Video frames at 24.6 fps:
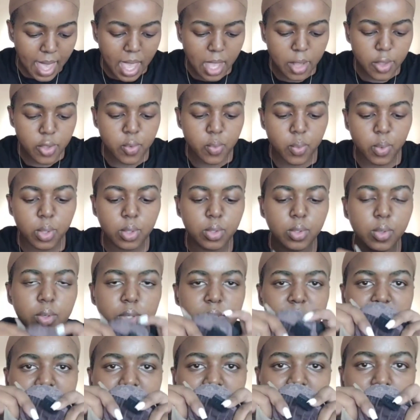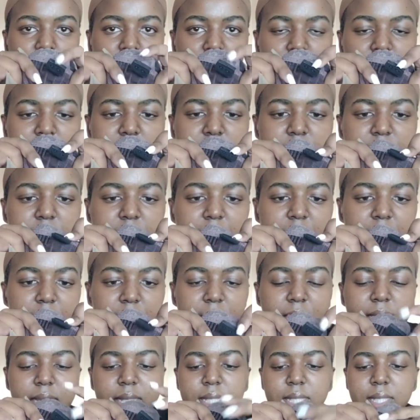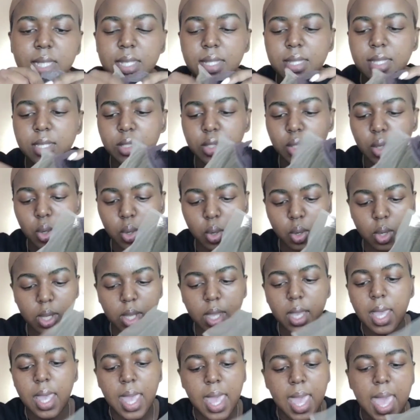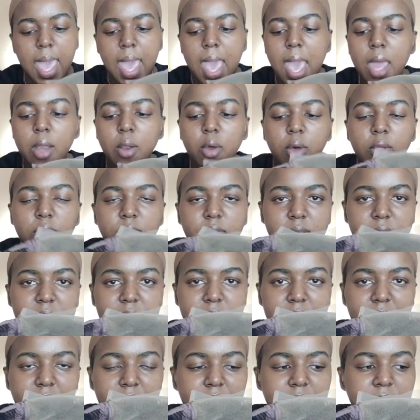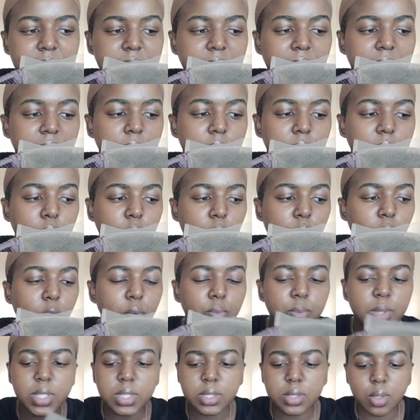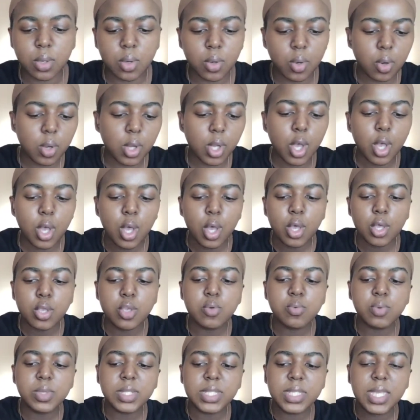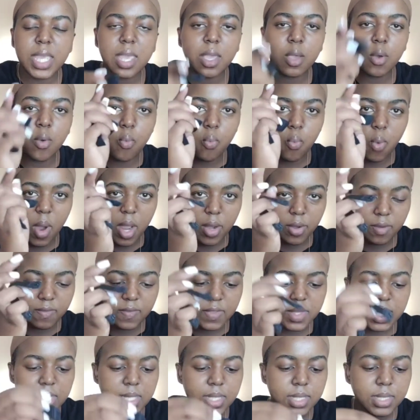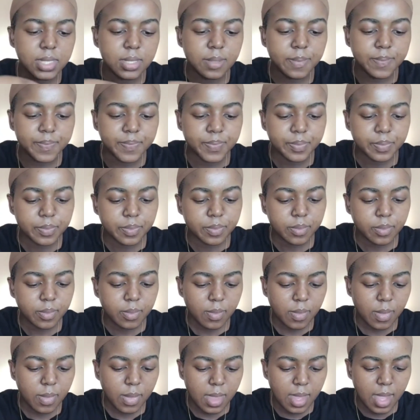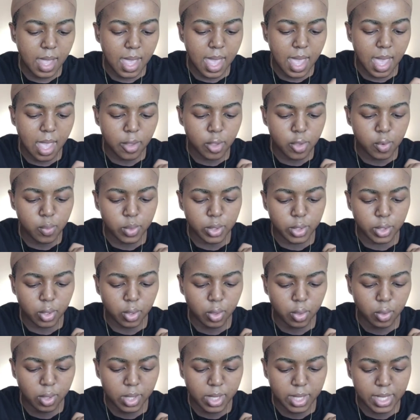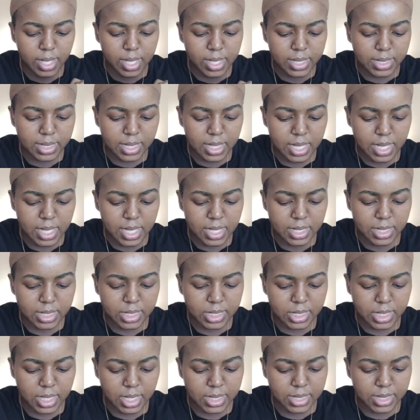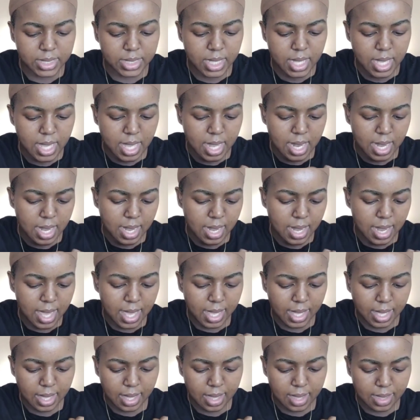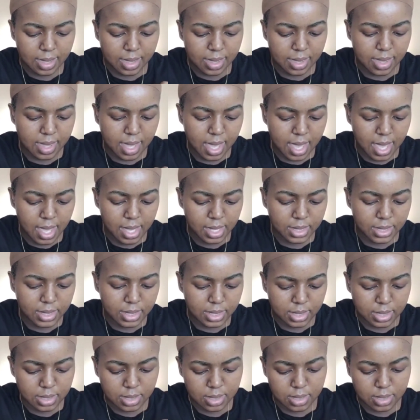and you will notice that on this side there's this hook, and on this side just under the comb there's the hook. You would take one of these and you would hook it in just like that,